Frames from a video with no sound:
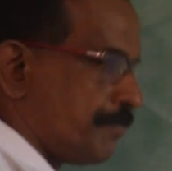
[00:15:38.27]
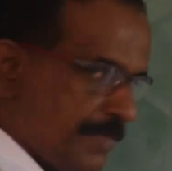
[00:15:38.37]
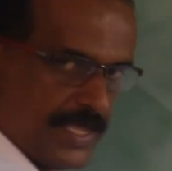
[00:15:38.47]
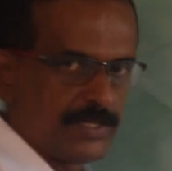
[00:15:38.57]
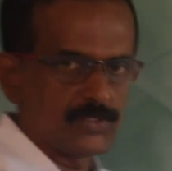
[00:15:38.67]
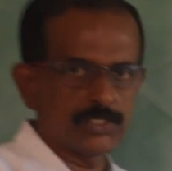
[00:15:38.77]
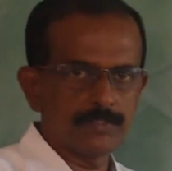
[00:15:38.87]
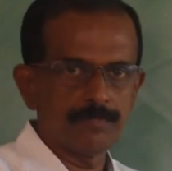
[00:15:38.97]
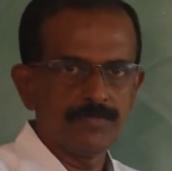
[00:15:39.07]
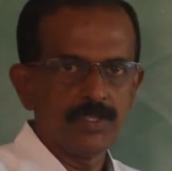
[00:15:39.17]
means
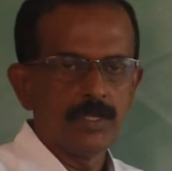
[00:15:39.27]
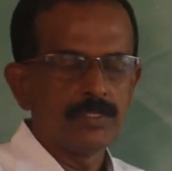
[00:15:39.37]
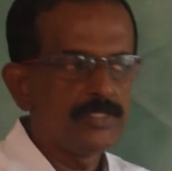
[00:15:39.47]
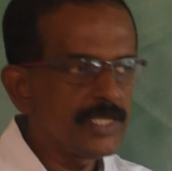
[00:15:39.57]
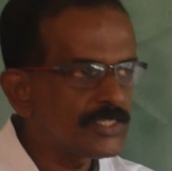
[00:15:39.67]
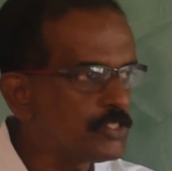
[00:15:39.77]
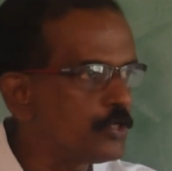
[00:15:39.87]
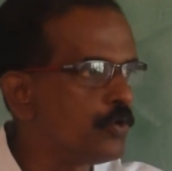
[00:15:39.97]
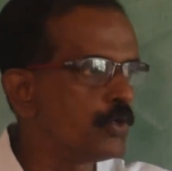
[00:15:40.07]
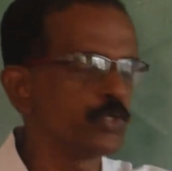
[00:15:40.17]
just to
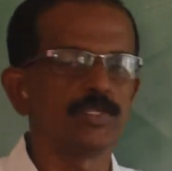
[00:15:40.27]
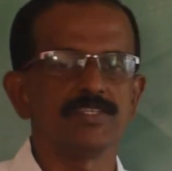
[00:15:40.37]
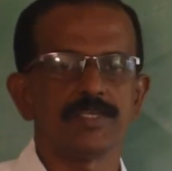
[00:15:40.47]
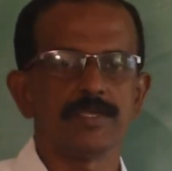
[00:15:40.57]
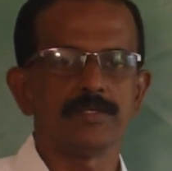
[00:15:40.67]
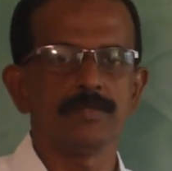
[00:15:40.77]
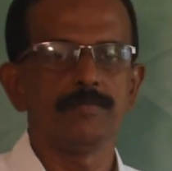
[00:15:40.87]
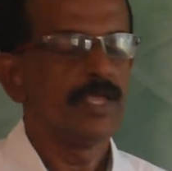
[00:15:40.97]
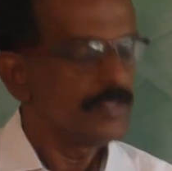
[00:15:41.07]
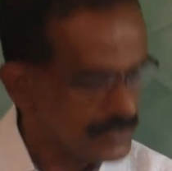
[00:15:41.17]
go to the site,
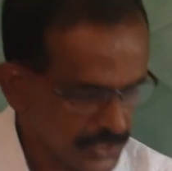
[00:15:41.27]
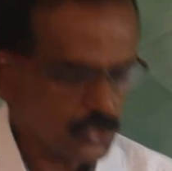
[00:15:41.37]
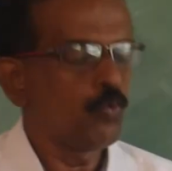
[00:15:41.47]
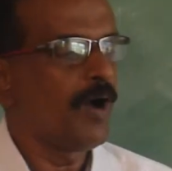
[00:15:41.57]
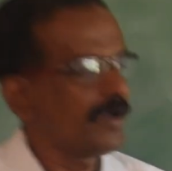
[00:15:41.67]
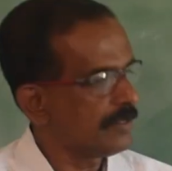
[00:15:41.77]
just to walk